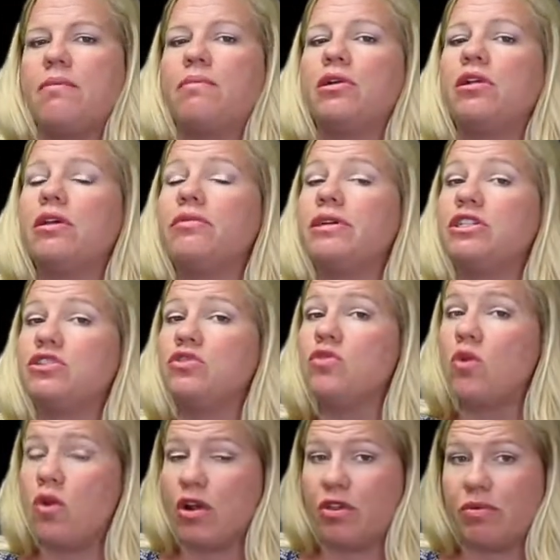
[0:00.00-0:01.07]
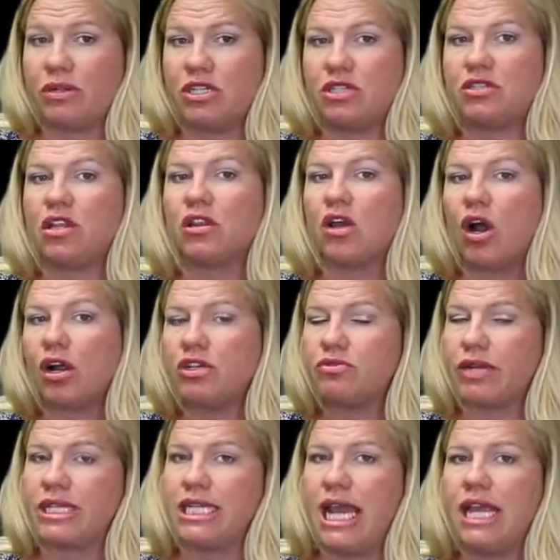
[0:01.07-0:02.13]
Pulley Ridge North, which is the large
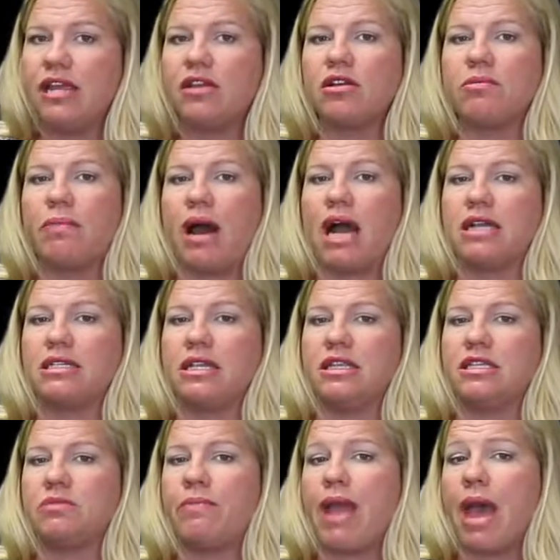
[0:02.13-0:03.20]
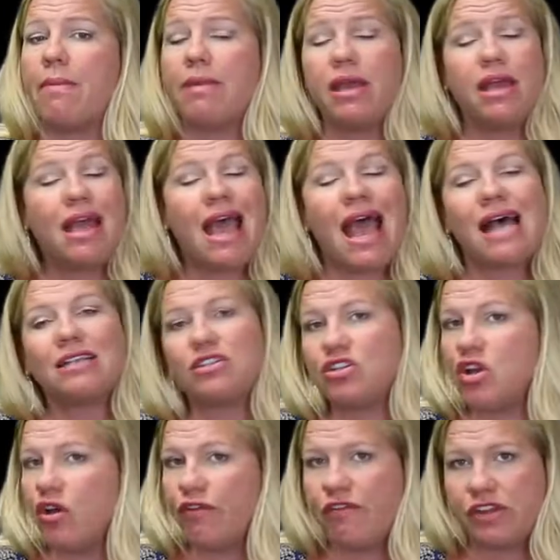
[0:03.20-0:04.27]
rectangular box on this map, has
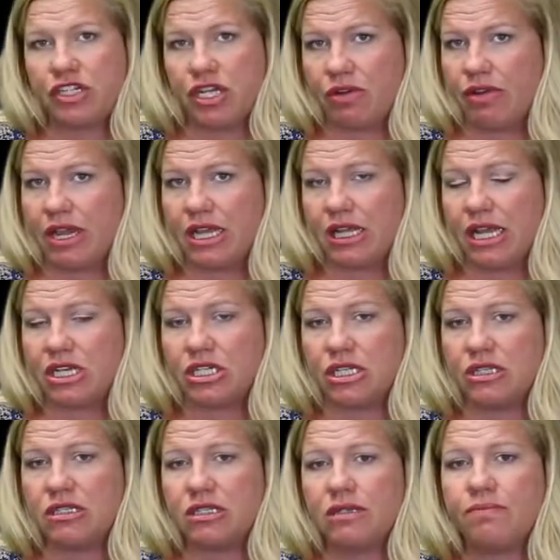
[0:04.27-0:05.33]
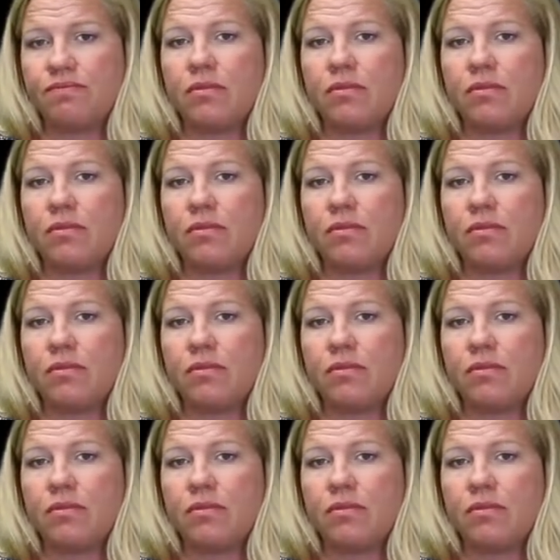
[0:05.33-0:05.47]
no fishing regulations.